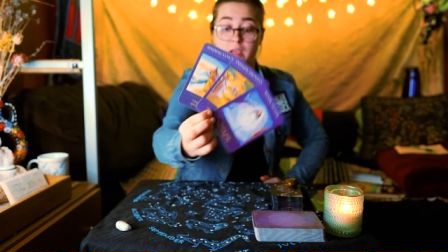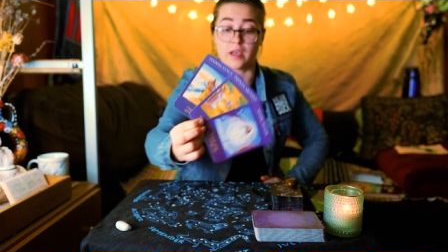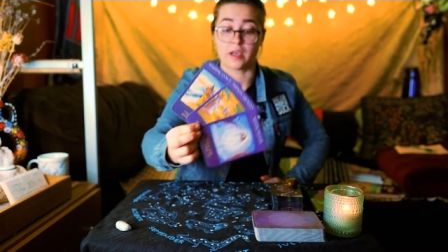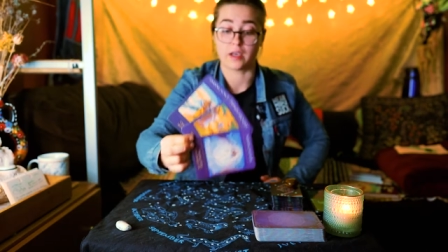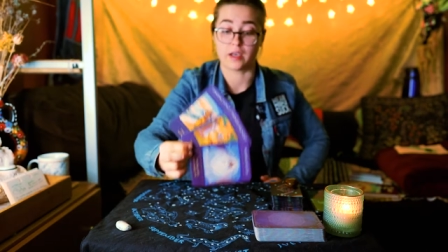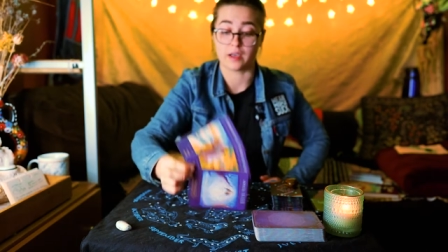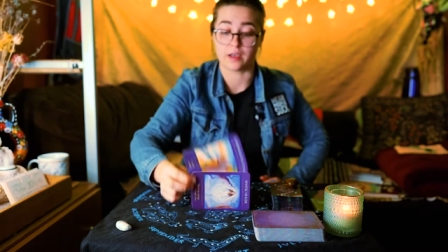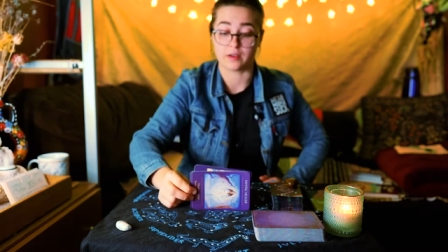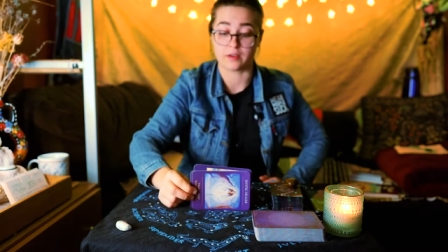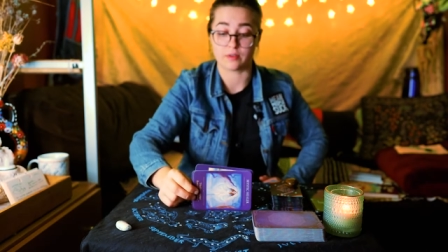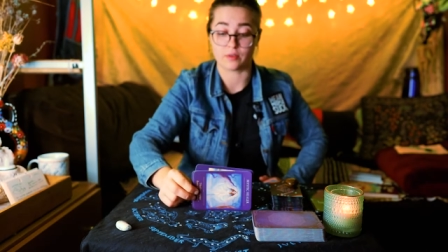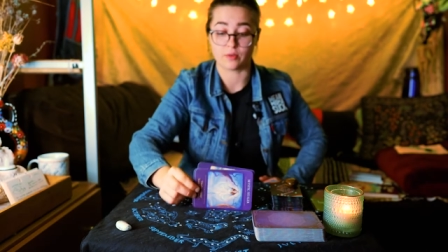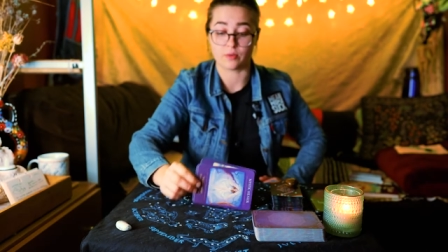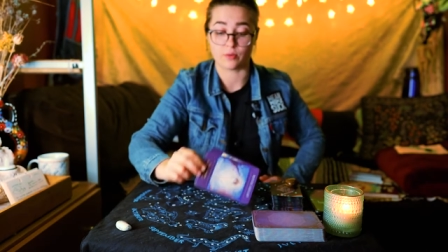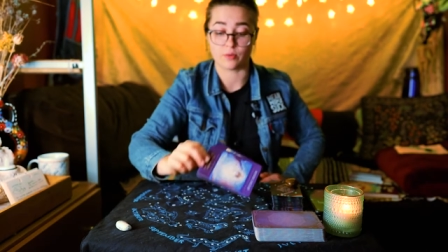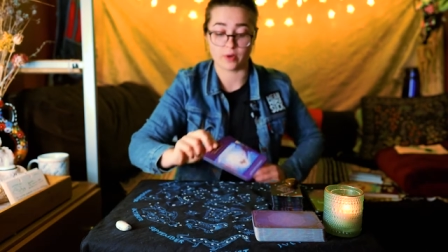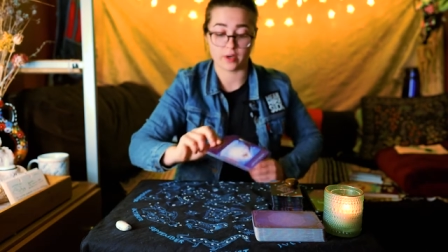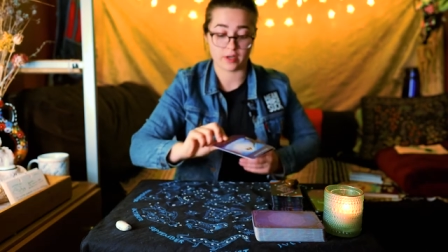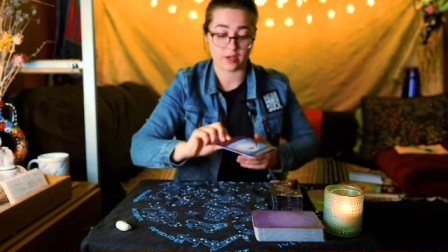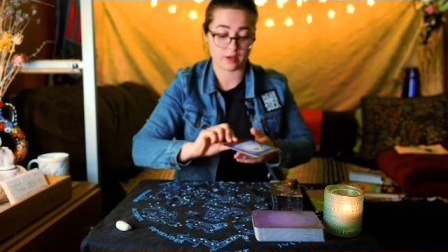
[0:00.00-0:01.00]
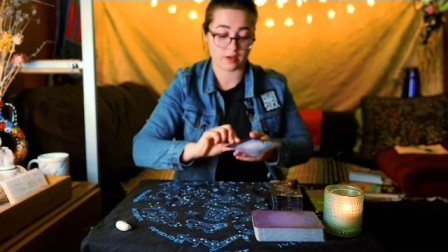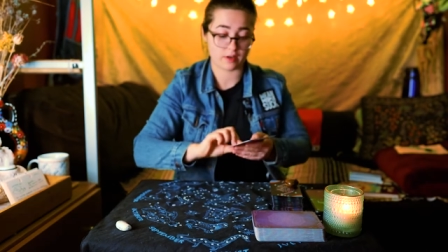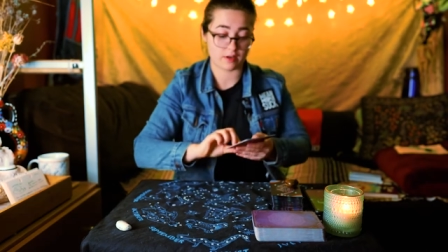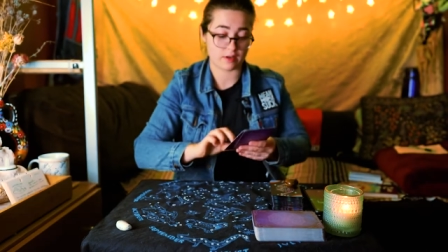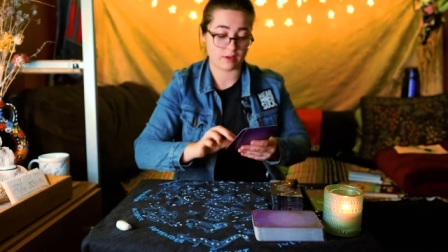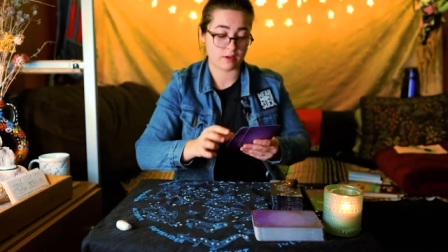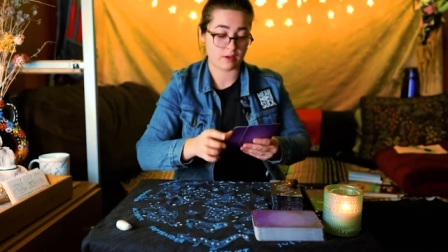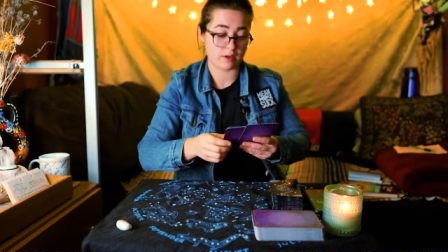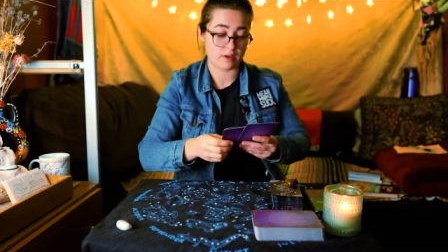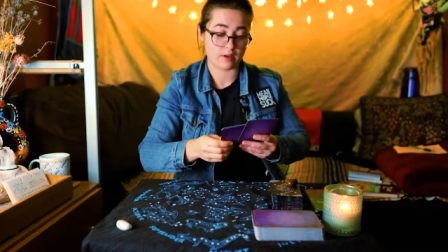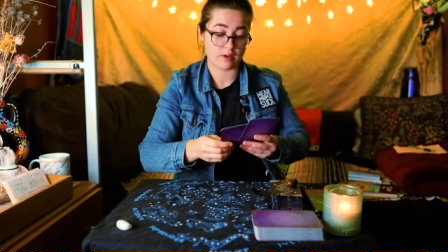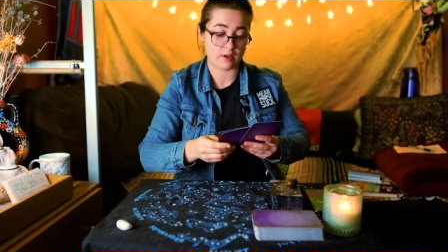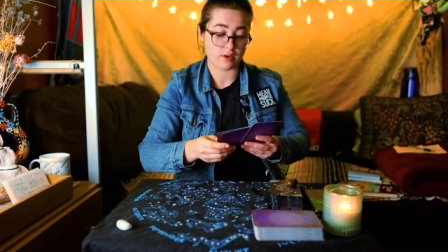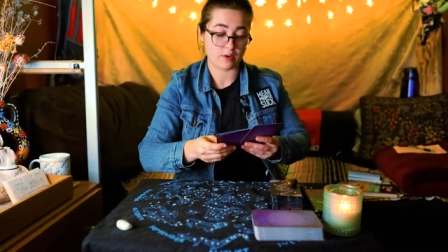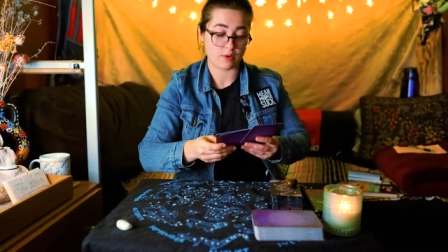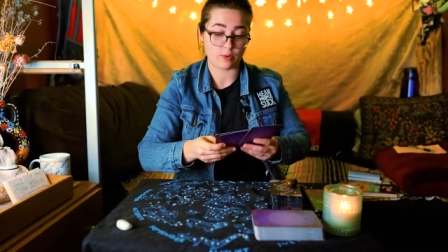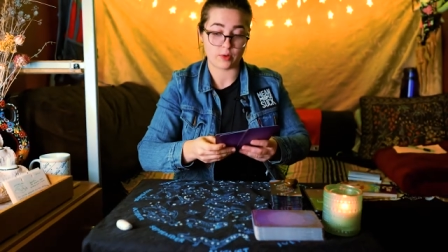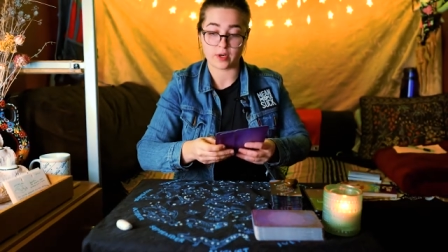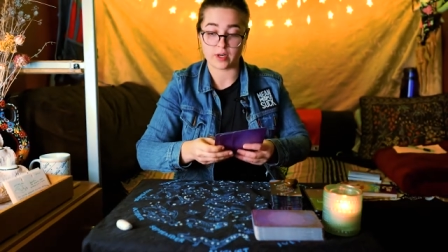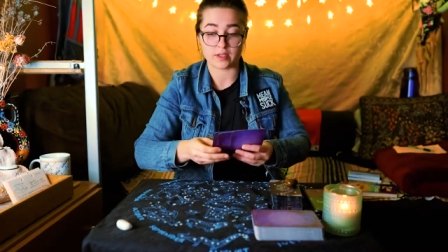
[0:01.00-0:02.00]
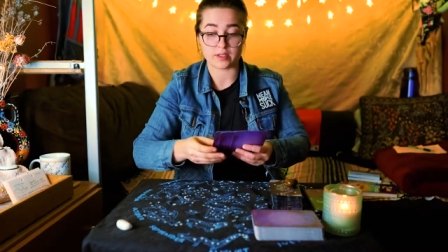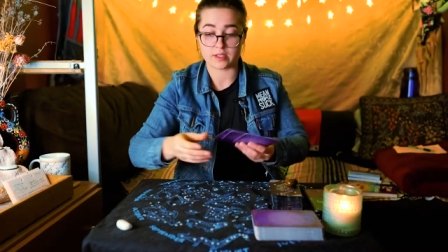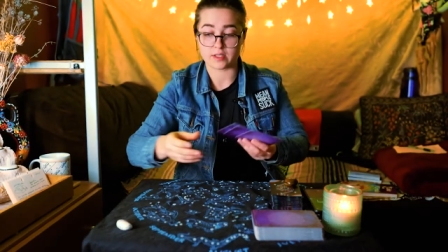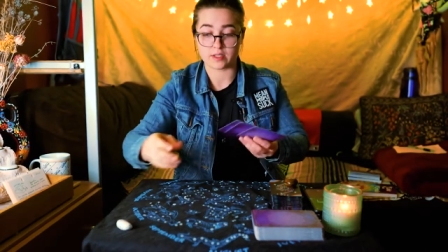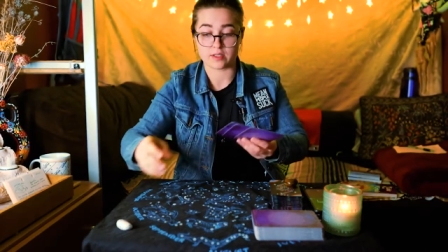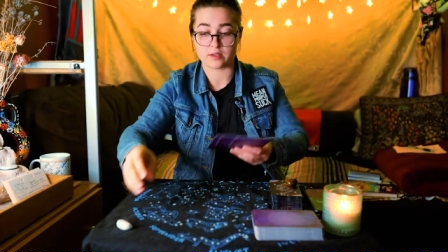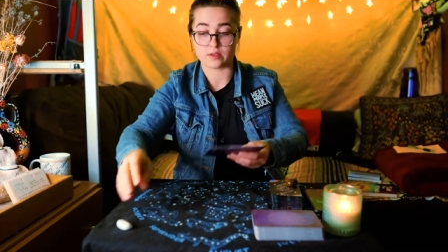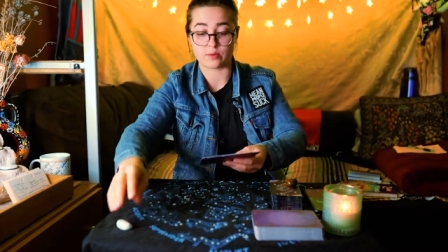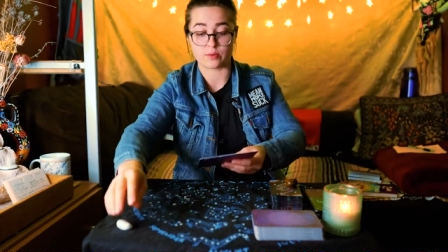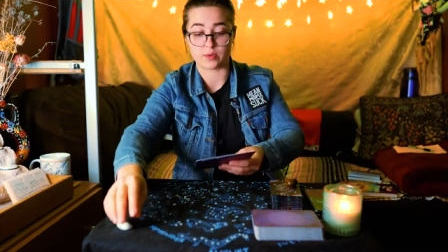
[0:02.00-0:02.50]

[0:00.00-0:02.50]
And what else does the